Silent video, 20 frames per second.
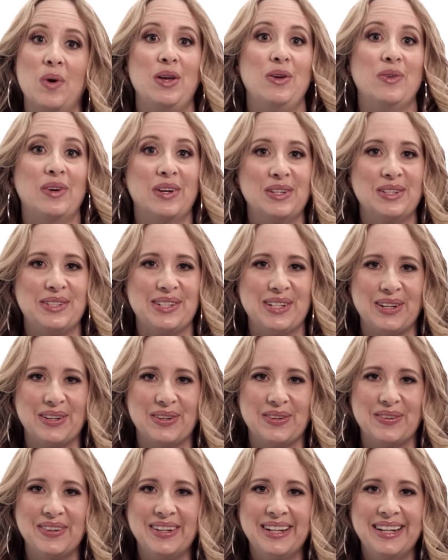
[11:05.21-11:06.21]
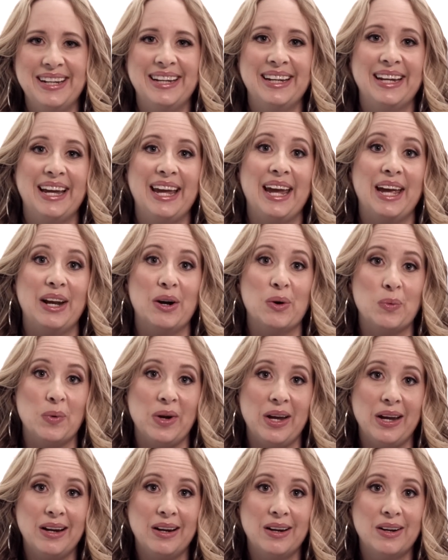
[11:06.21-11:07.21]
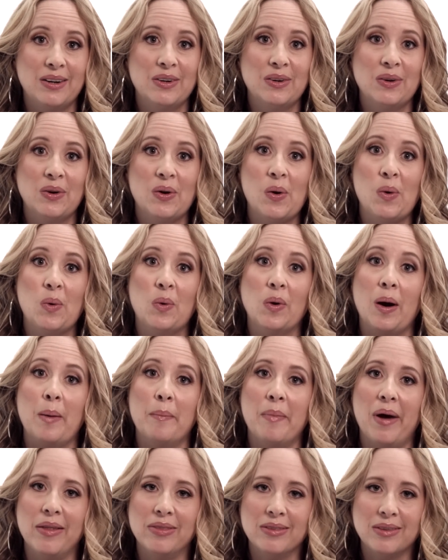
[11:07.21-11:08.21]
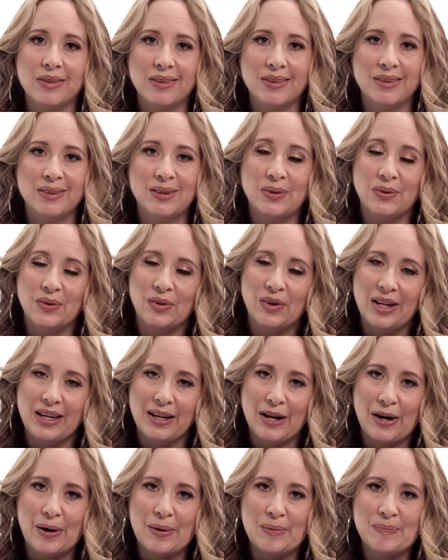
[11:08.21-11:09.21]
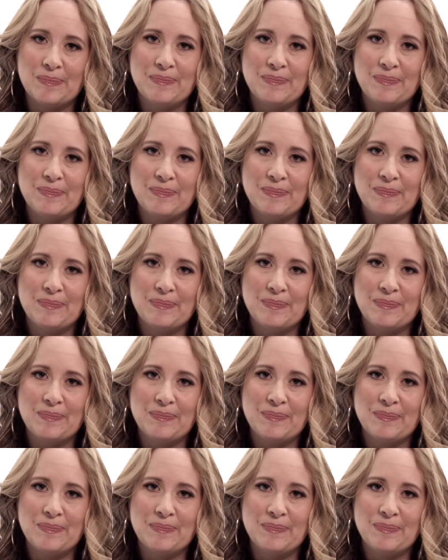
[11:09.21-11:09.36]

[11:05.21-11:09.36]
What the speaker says: what you can do in a week or a month or a year.